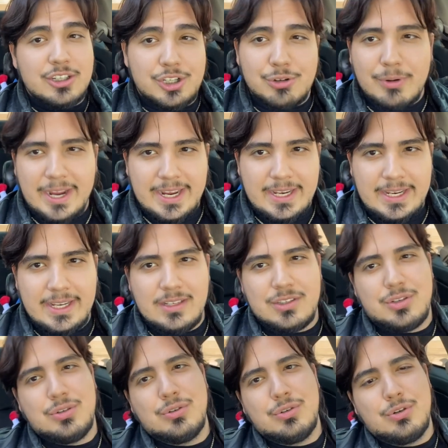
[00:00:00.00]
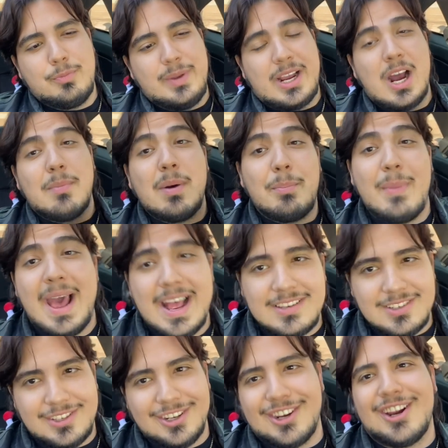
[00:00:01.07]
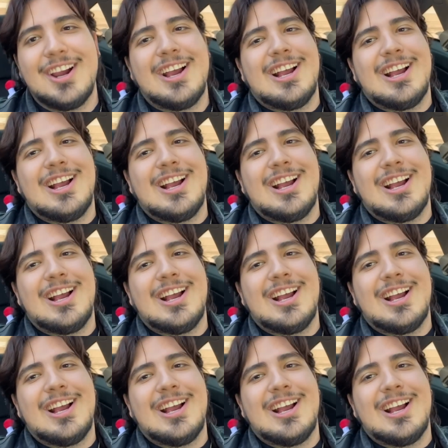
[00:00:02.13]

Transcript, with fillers: training to become a master.